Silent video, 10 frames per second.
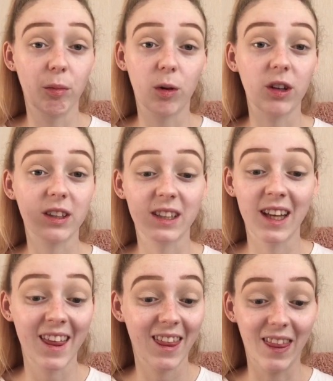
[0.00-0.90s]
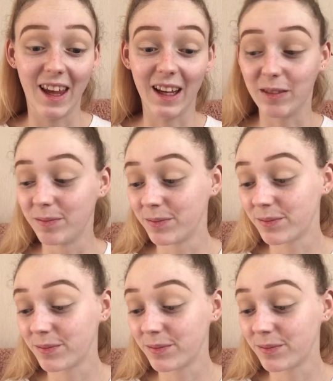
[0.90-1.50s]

it works, then